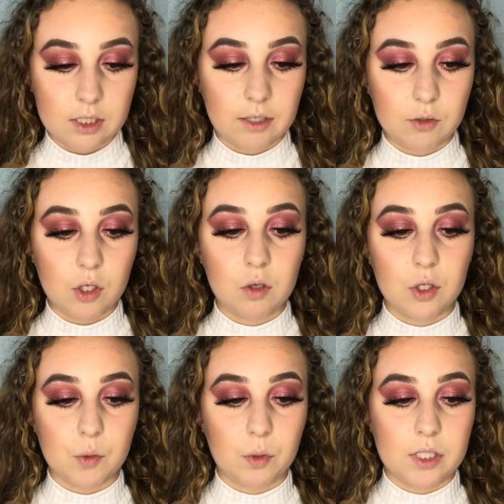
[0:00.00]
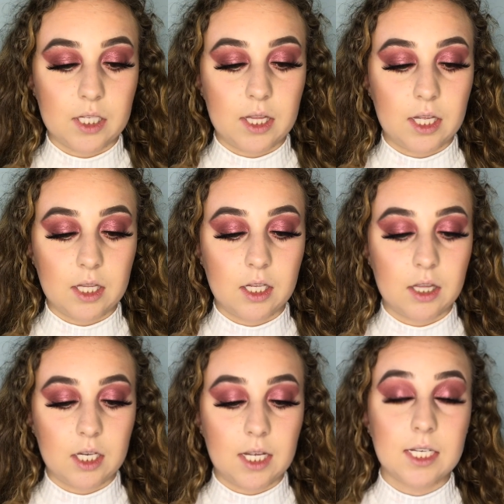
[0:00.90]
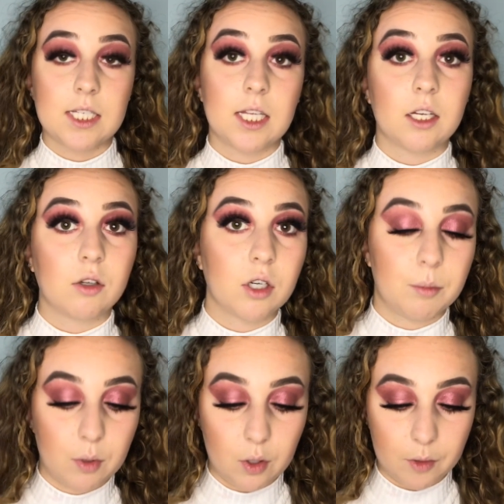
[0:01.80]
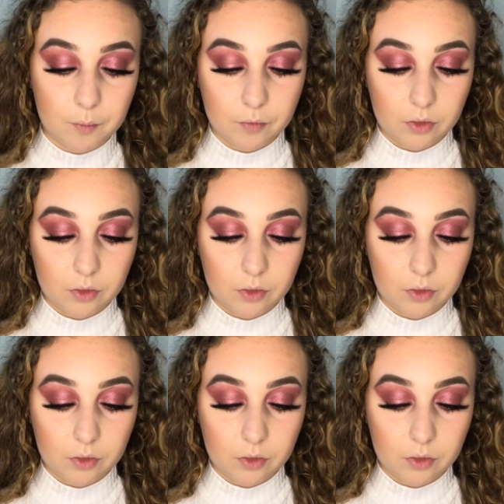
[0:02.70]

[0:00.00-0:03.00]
So I have two loose ones and then the next thing I'm going to put